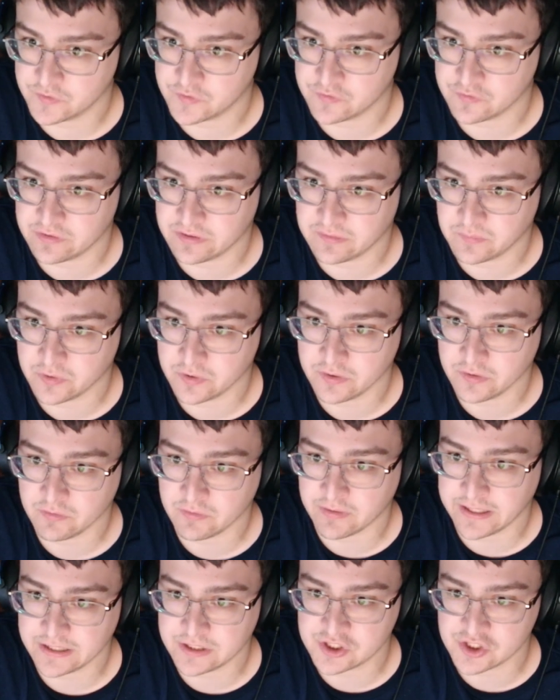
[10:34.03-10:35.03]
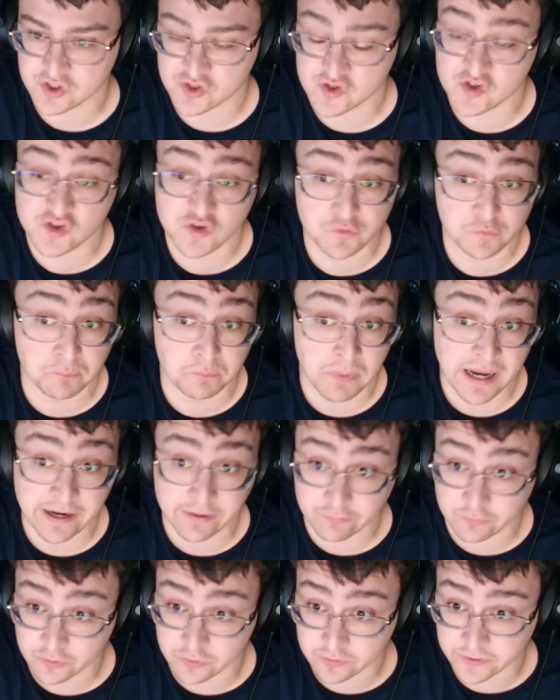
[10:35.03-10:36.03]
streamer, like just
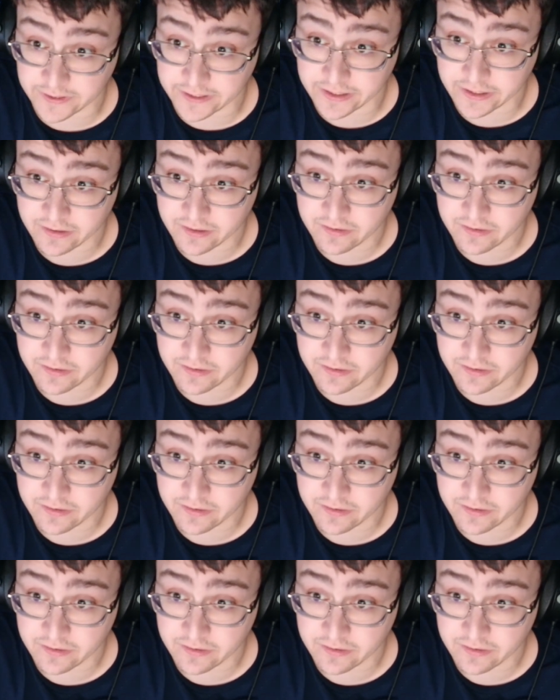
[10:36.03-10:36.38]
spiraling